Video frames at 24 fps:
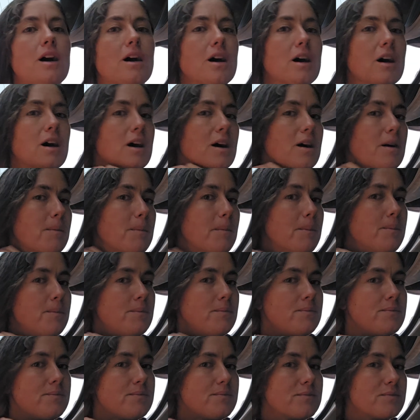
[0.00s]

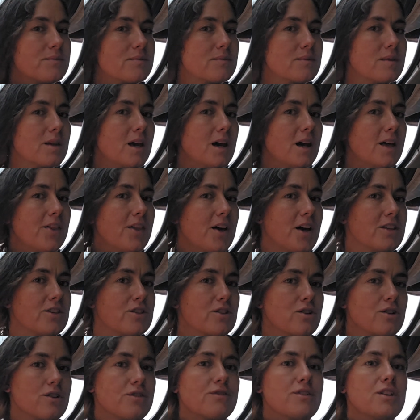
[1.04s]
And
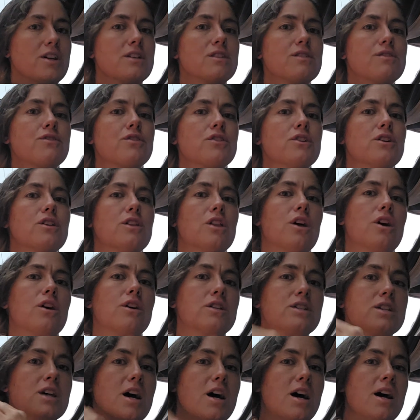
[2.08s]
that served us for a
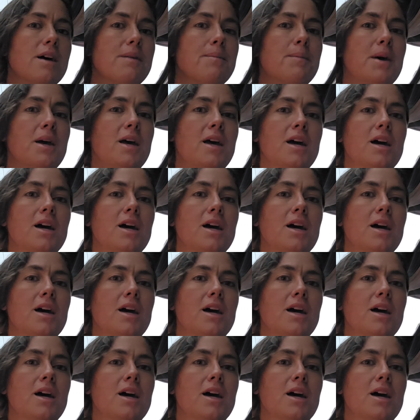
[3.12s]
long time,